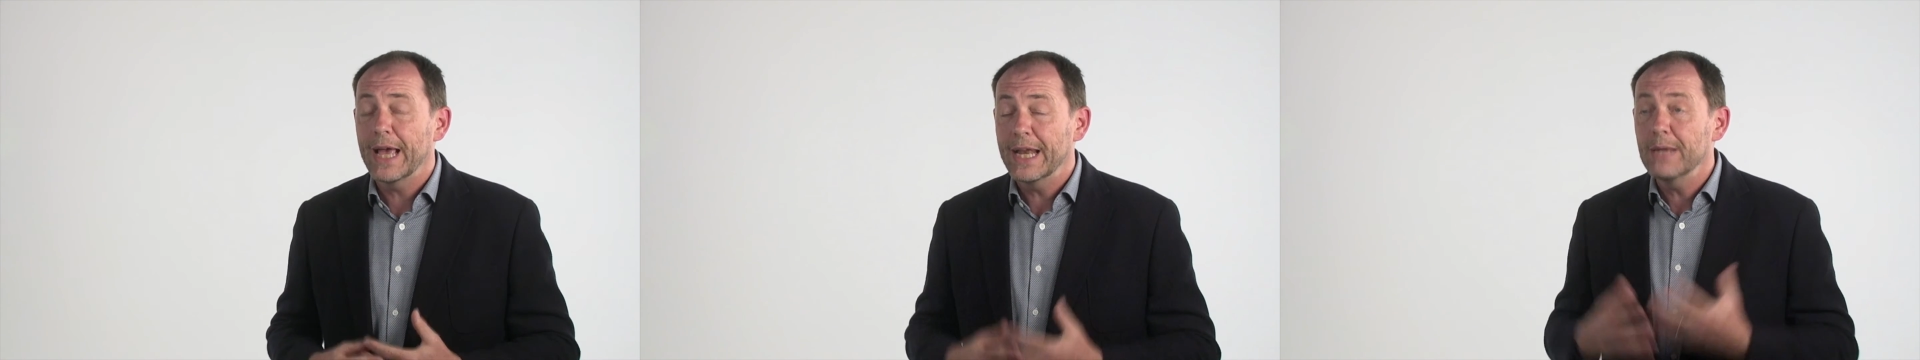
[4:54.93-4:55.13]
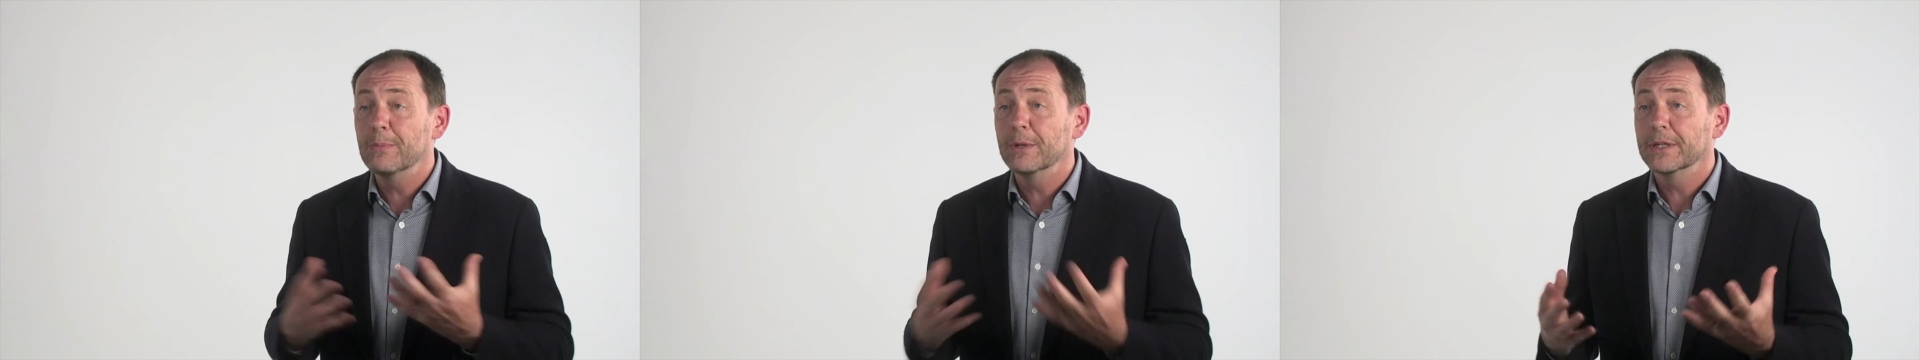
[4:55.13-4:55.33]

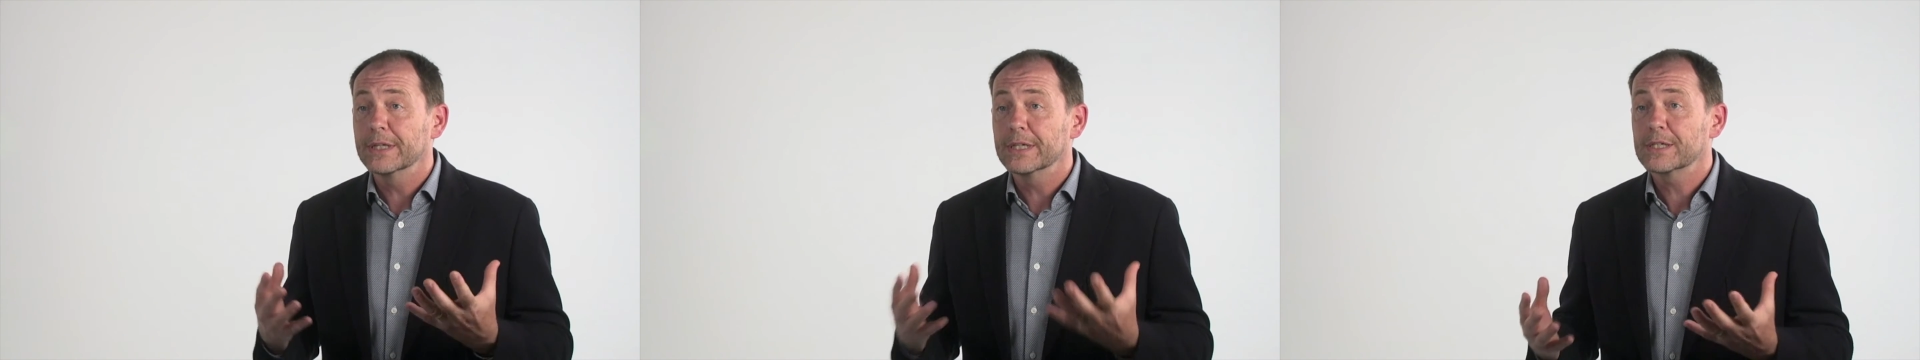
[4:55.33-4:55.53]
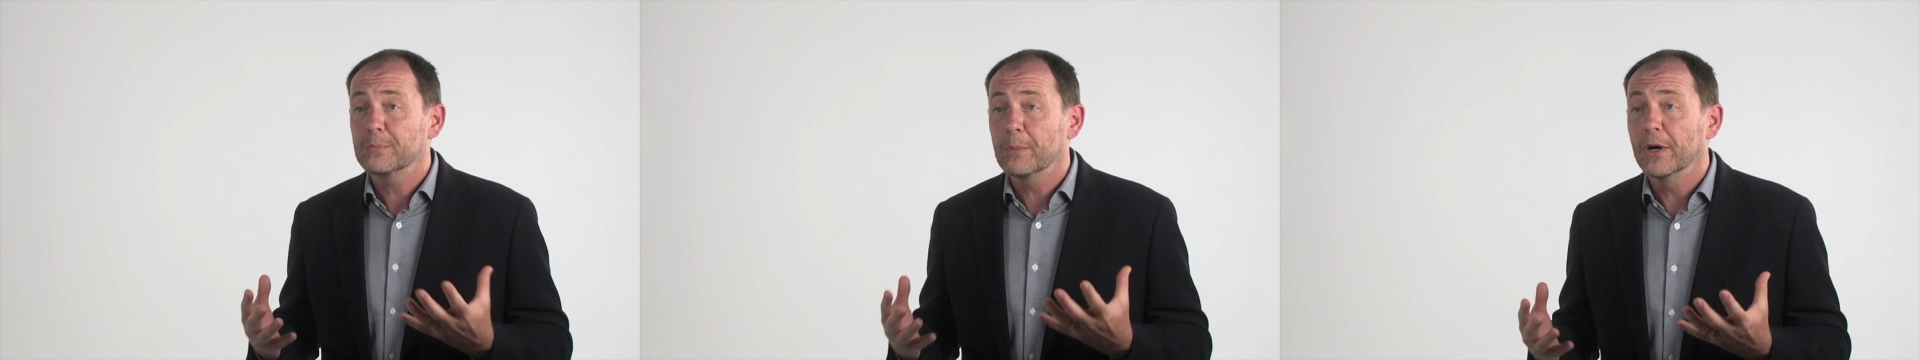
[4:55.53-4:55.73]
any
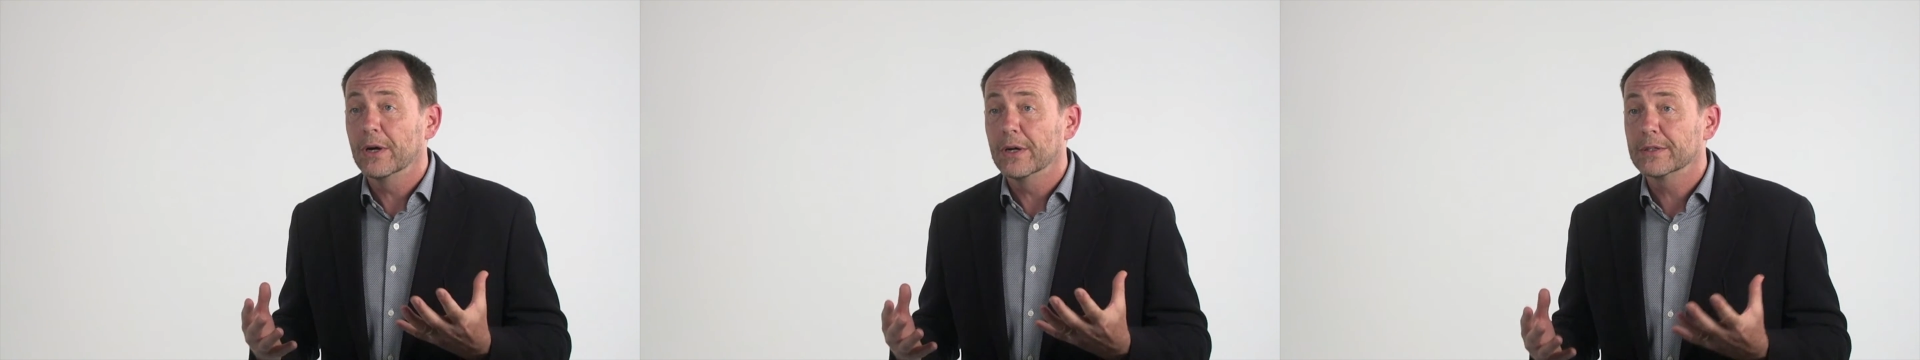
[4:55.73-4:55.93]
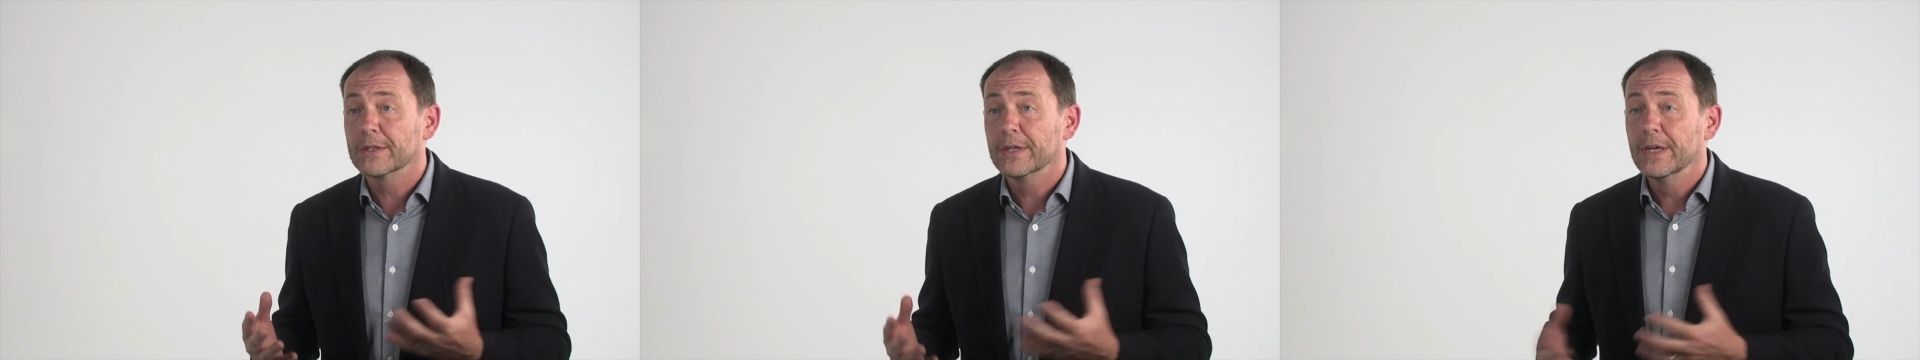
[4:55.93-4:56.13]
building
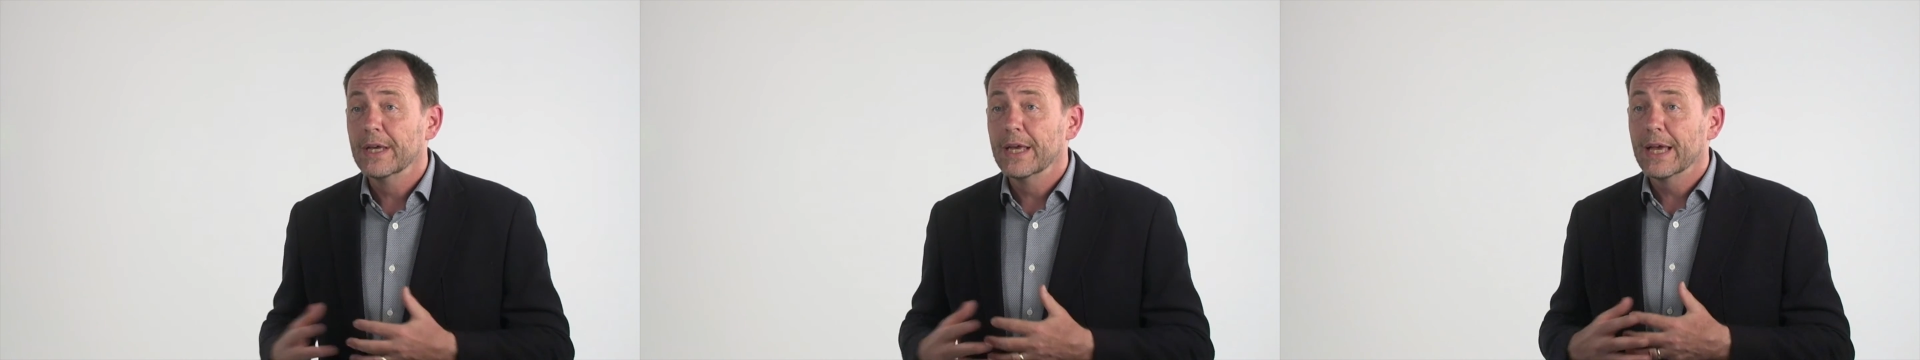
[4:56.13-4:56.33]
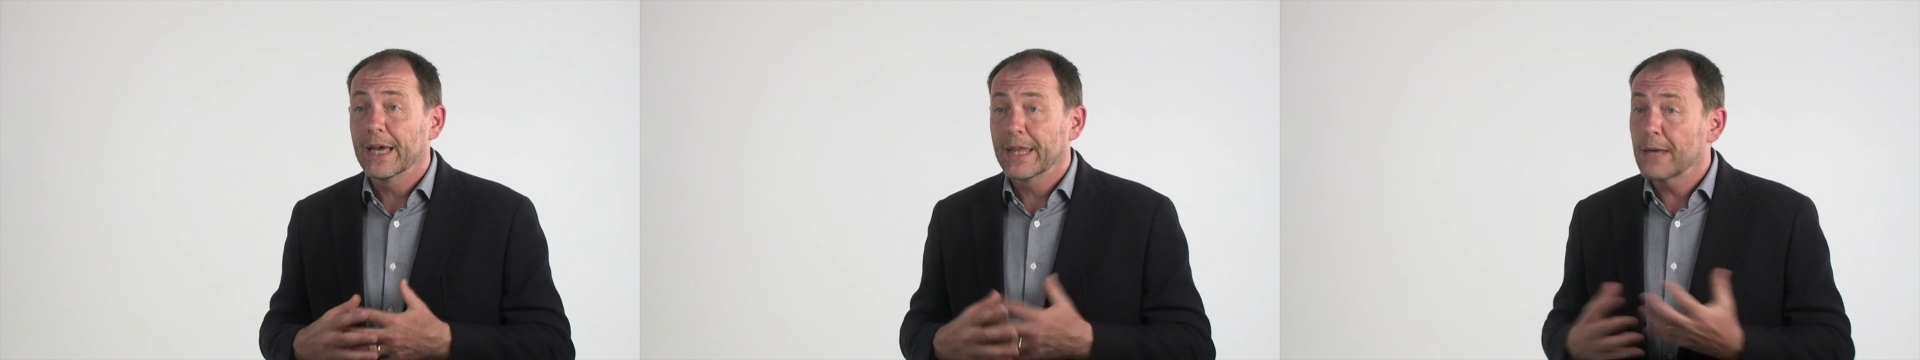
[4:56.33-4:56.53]
smart,
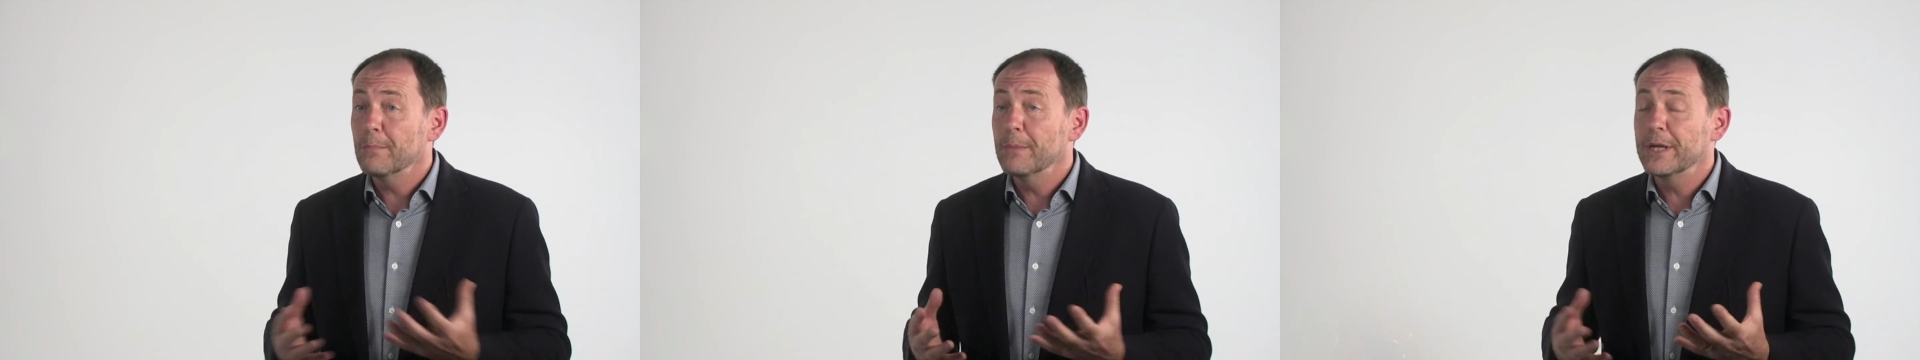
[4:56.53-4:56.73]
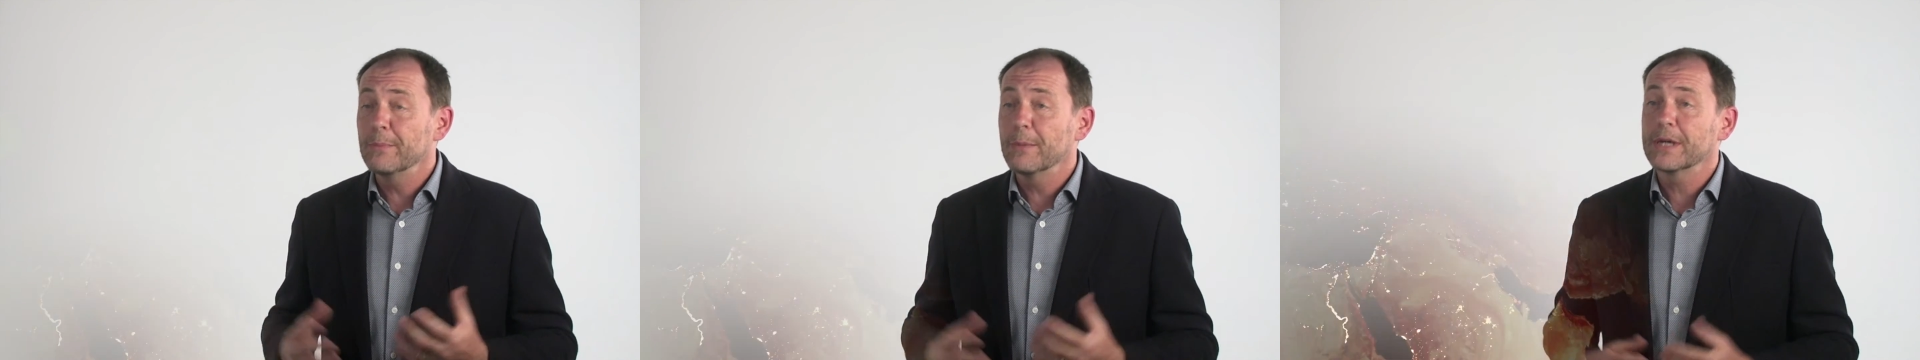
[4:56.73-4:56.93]
and that
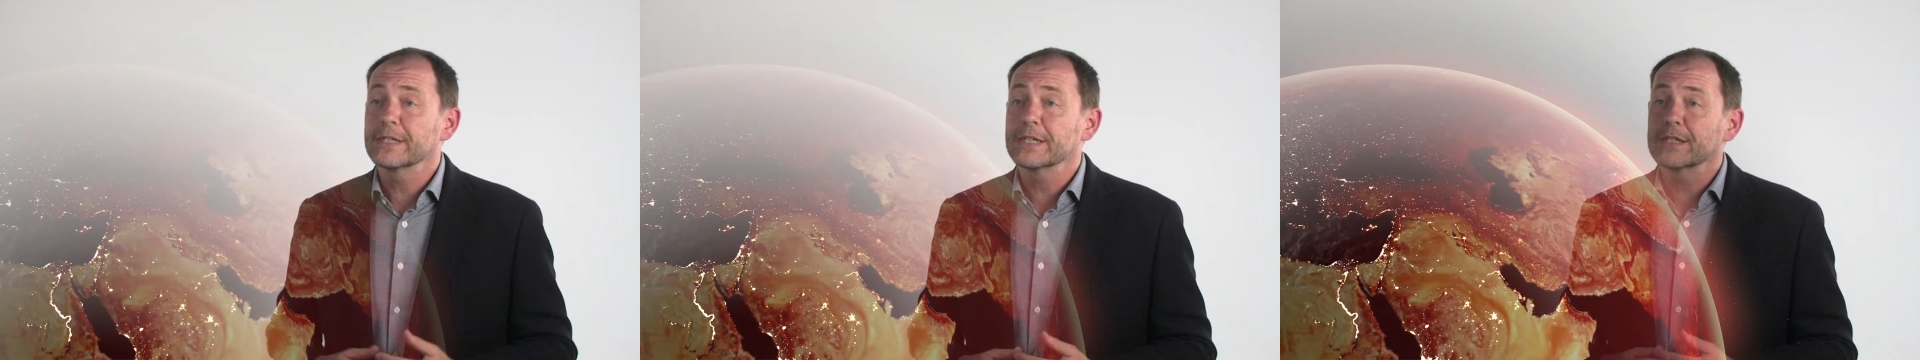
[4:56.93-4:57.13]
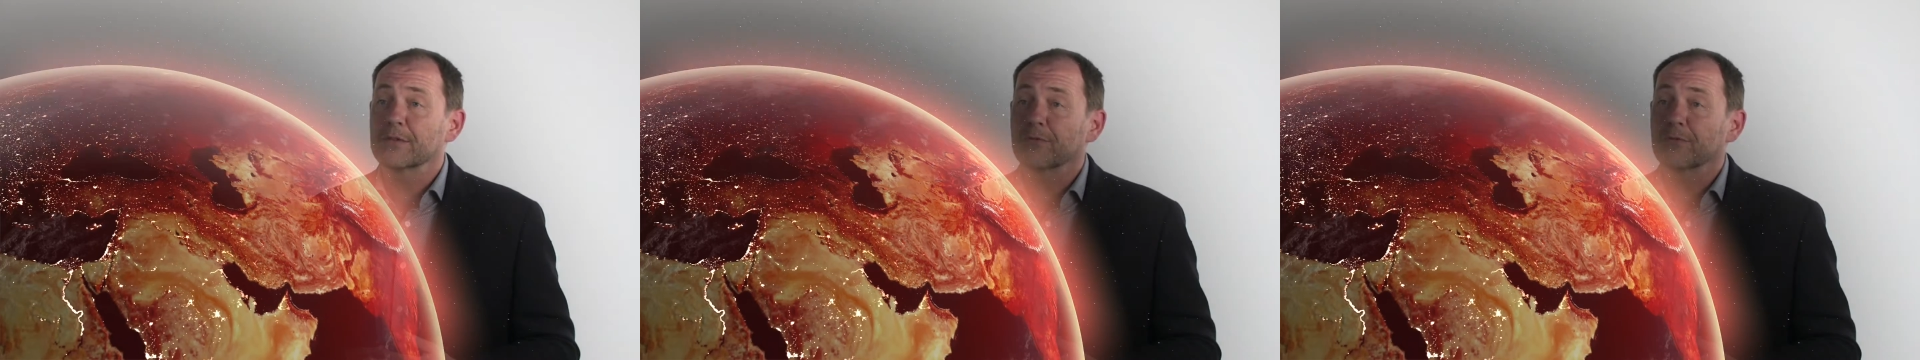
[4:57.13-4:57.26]
minimises